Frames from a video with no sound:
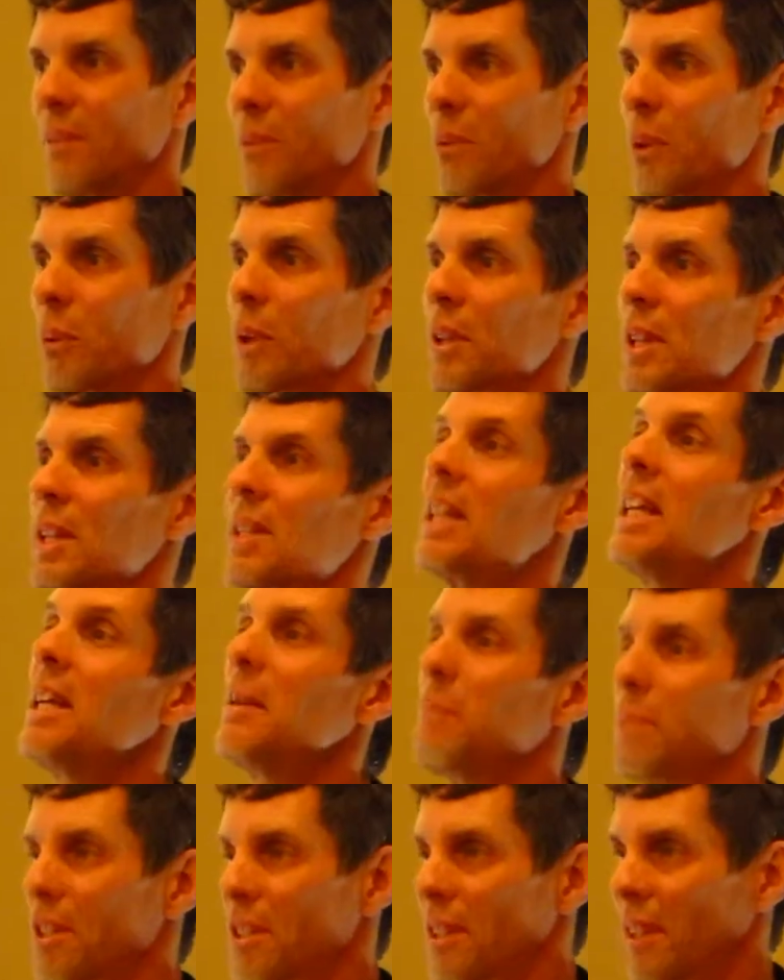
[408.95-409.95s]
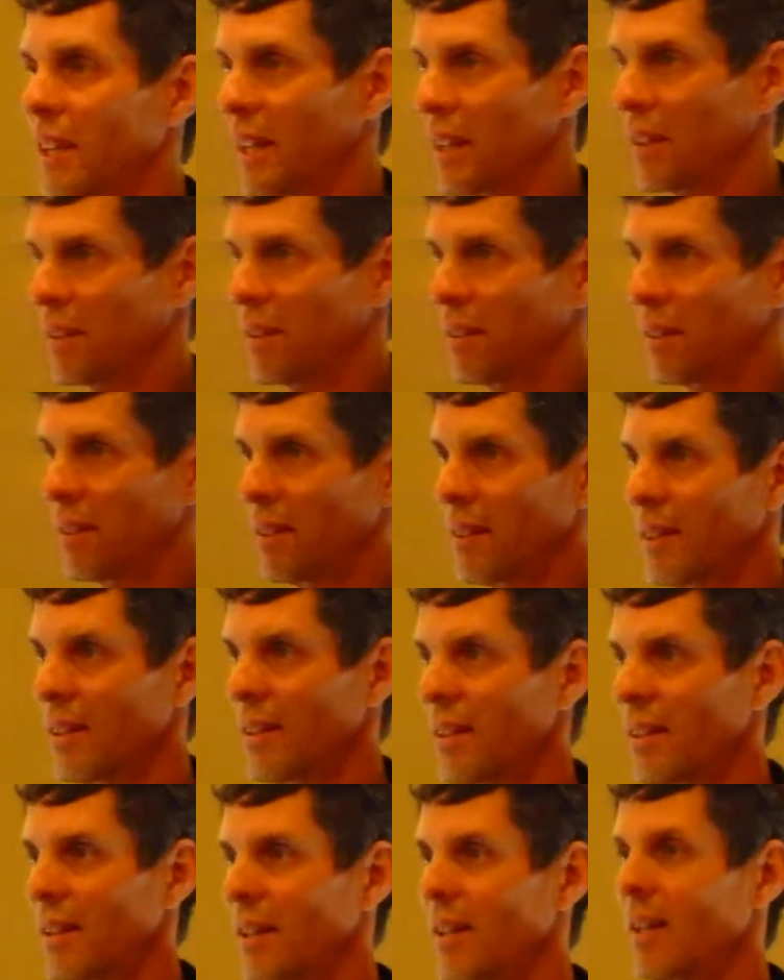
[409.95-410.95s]
We want the team to see it.
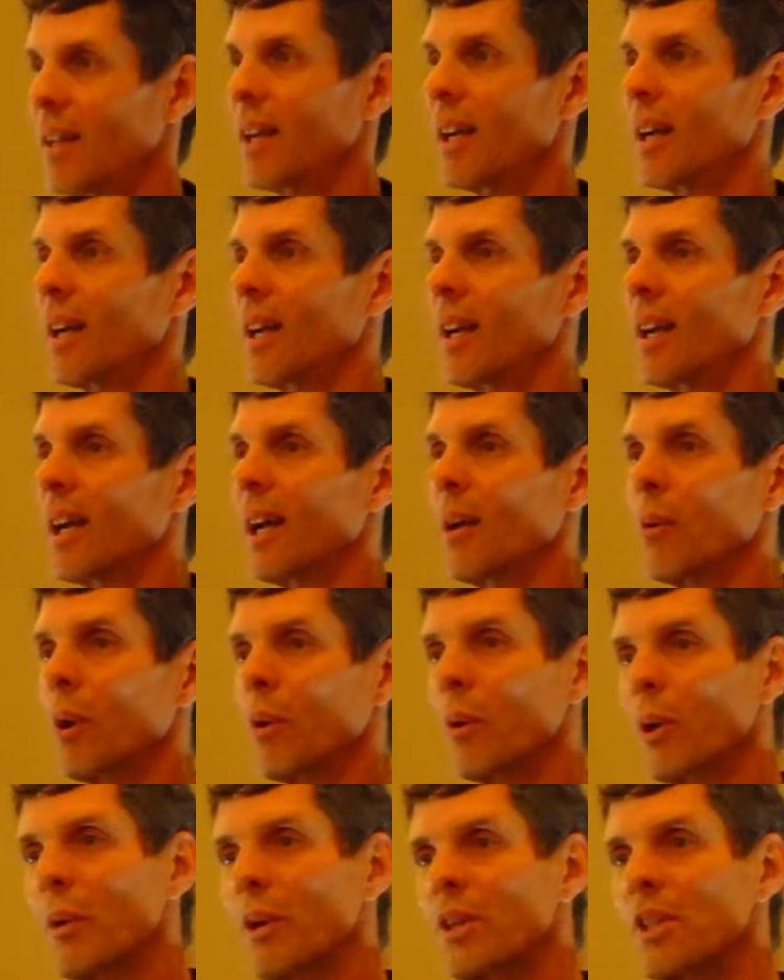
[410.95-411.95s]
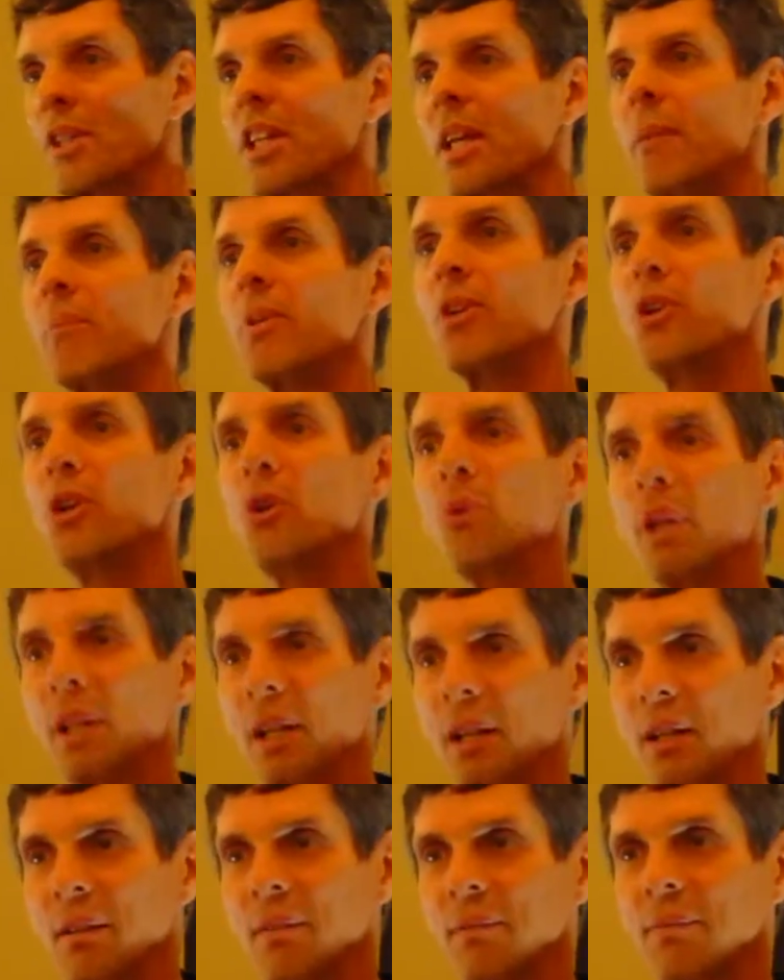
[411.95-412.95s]
And what do we want the team to do with
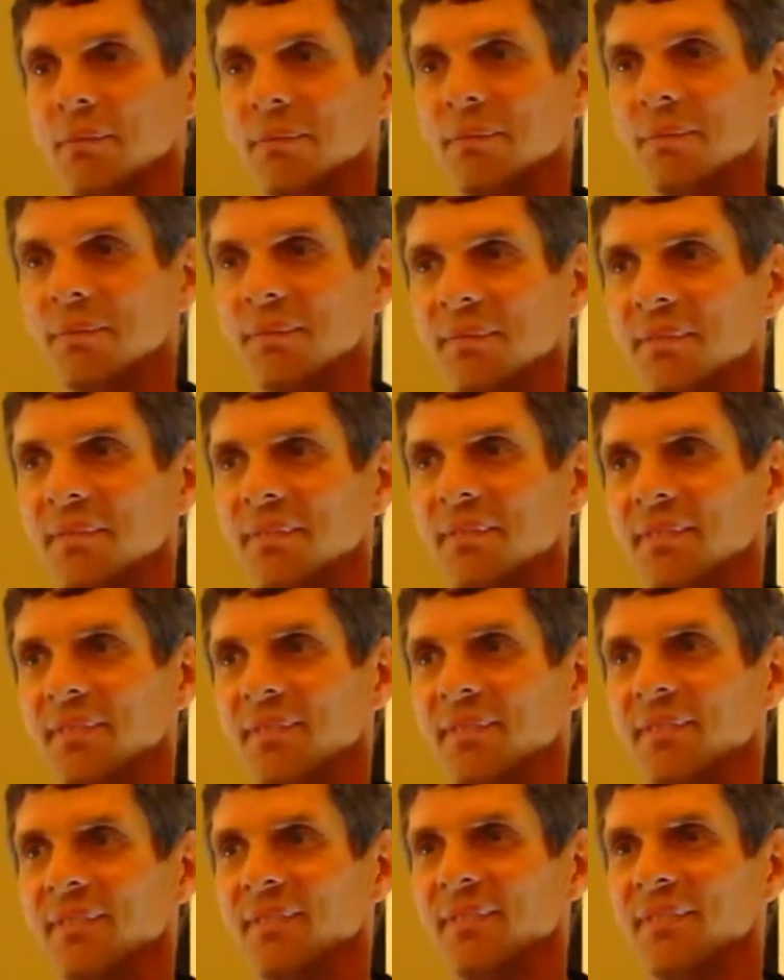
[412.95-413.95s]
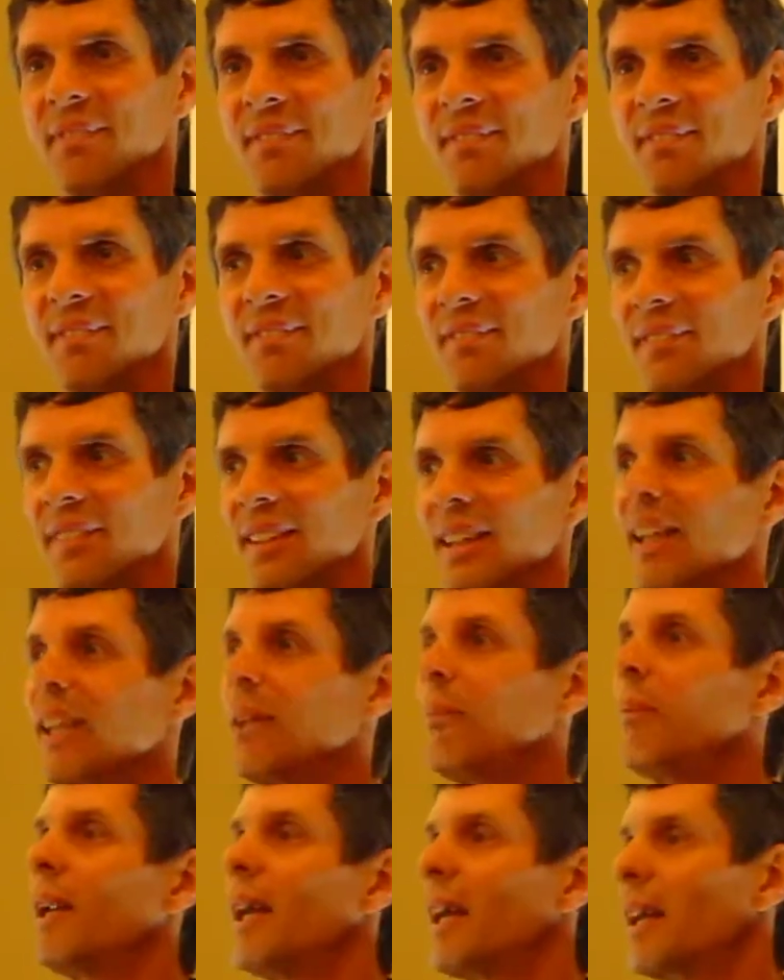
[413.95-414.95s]
it? Eliminate it.
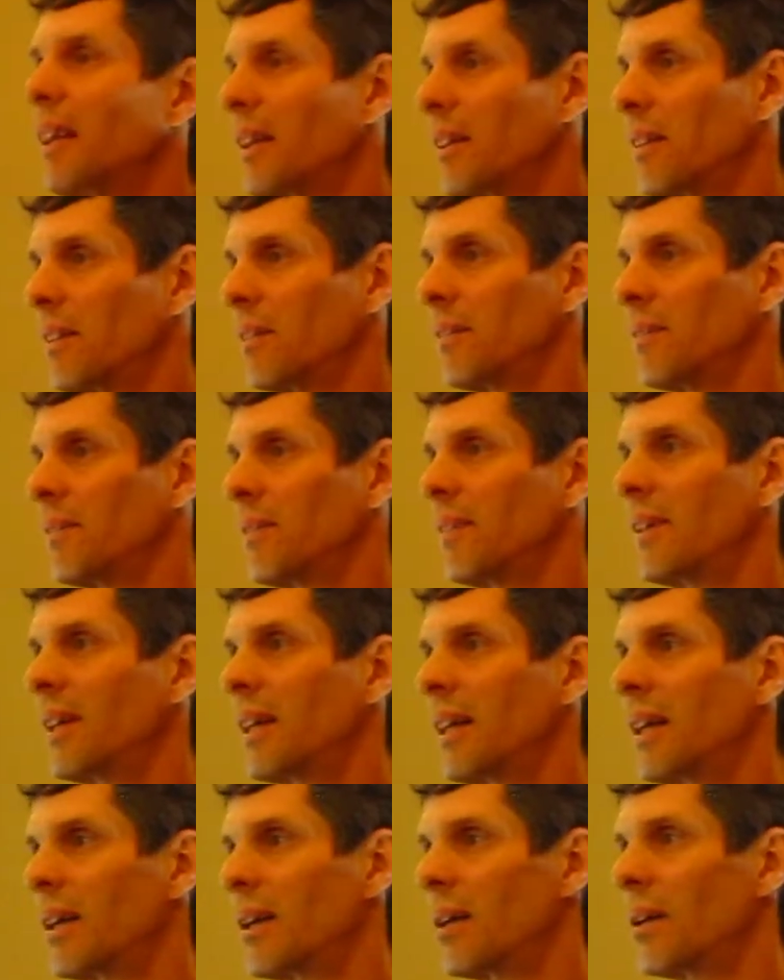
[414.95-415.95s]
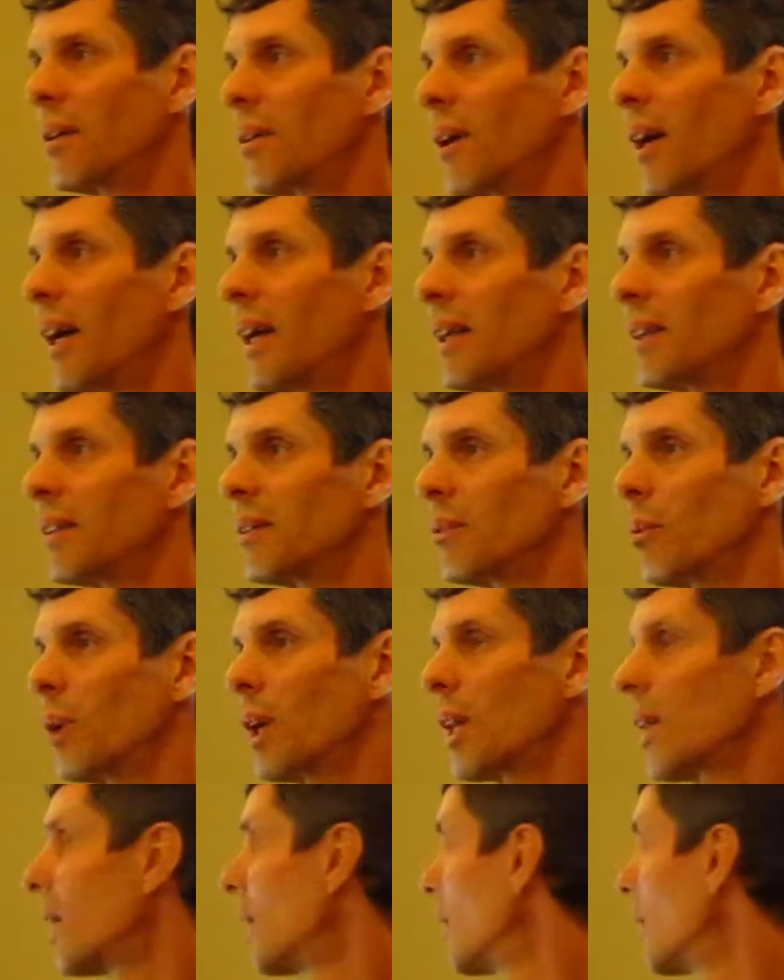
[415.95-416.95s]
Eliminate it. Right. What are they